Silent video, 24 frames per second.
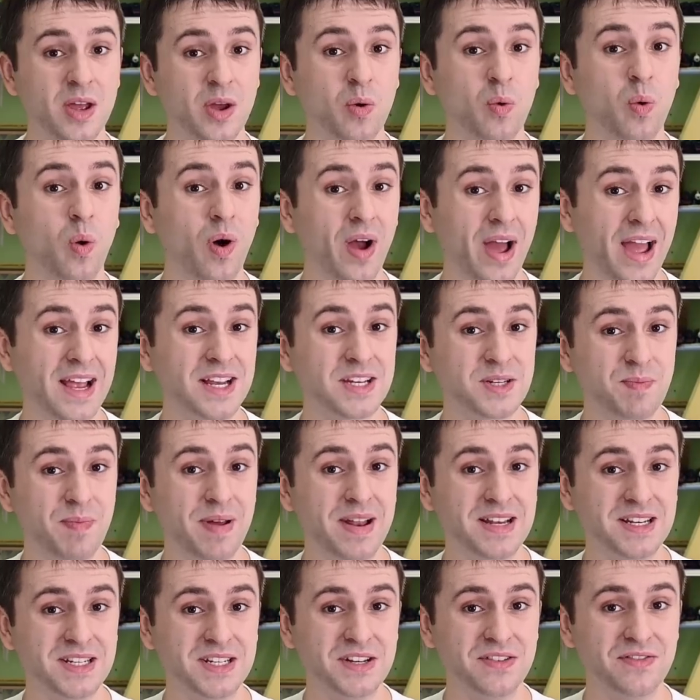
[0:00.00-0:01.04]
Quite
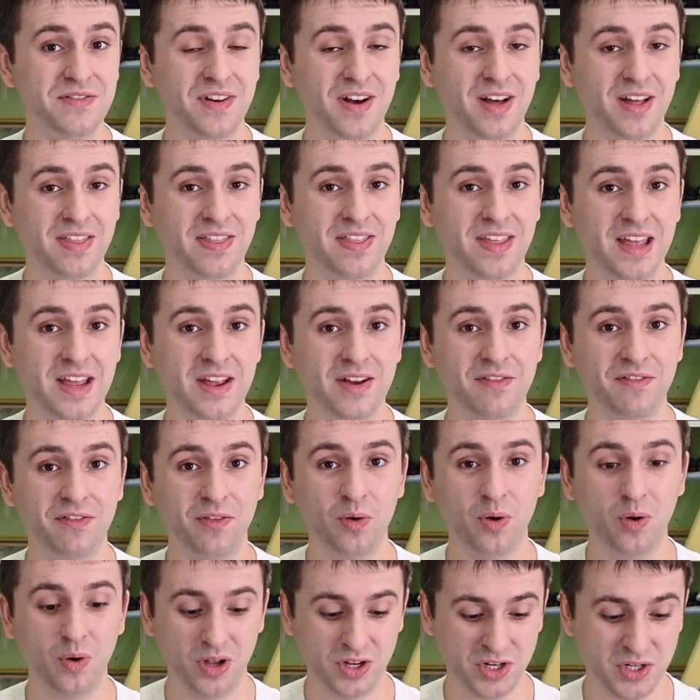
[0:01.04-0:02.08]
expensive, I think,
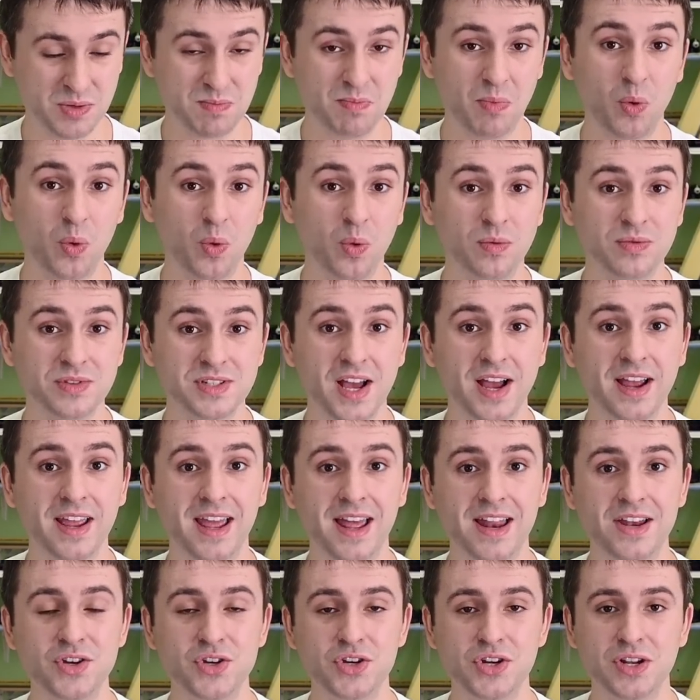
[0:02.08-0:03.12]
for a small tank
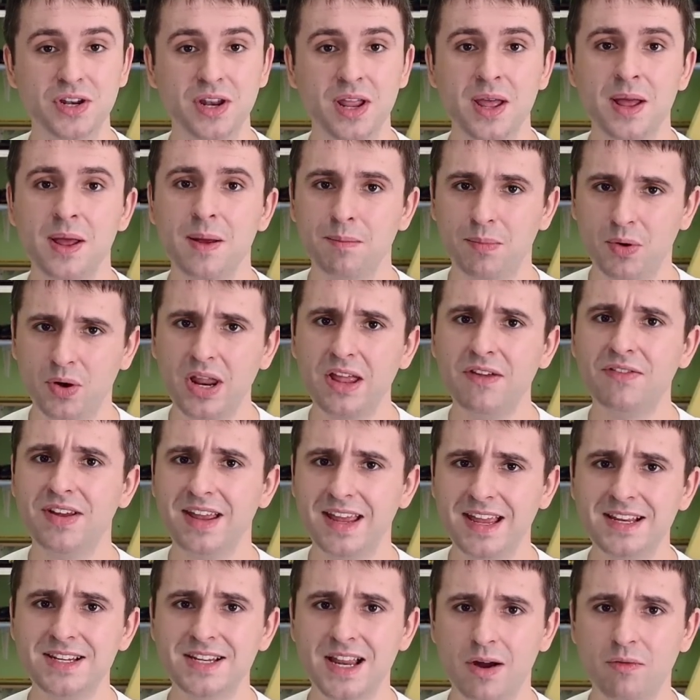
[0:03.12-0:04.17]
engine, but if it
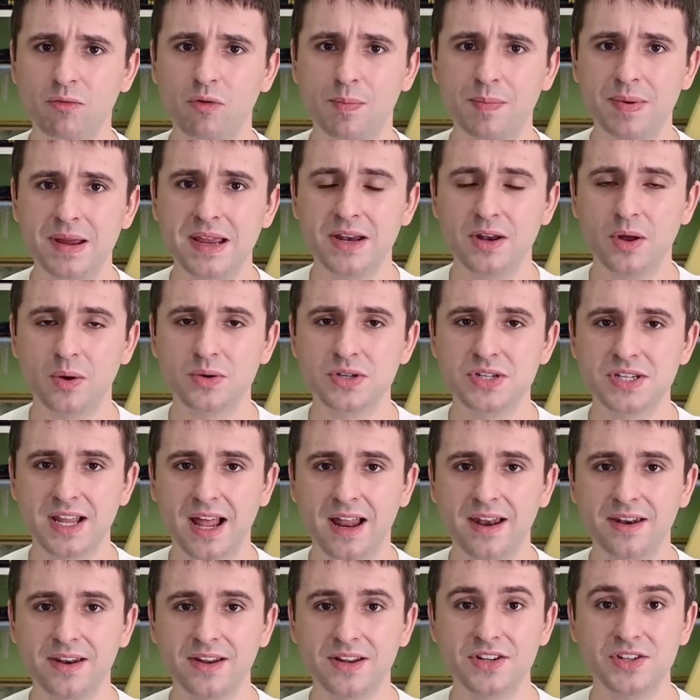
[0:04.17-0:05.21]
is at Rapido
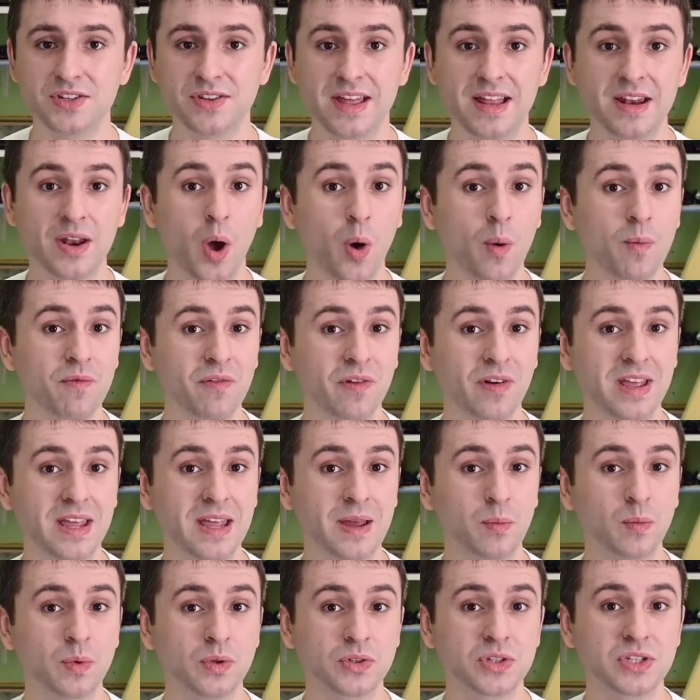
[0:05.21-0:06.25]
standards, then hopefully
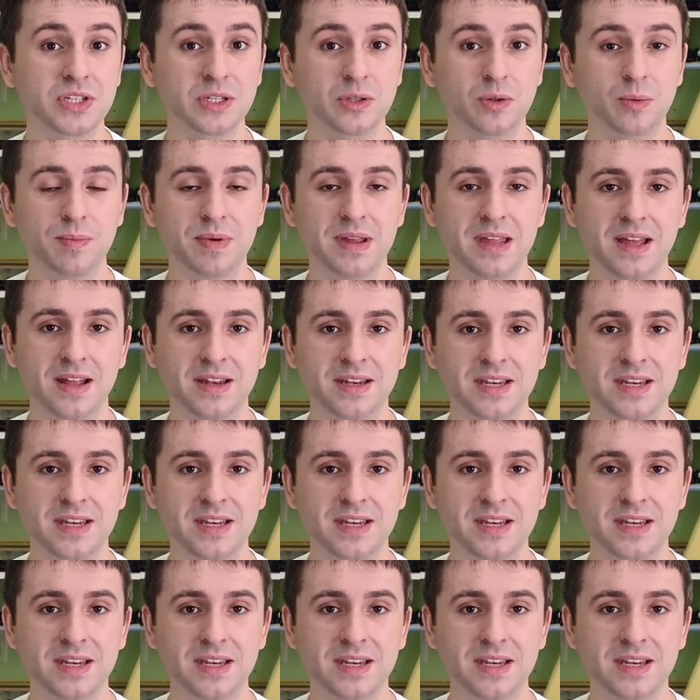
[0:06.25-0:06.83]
it will still be a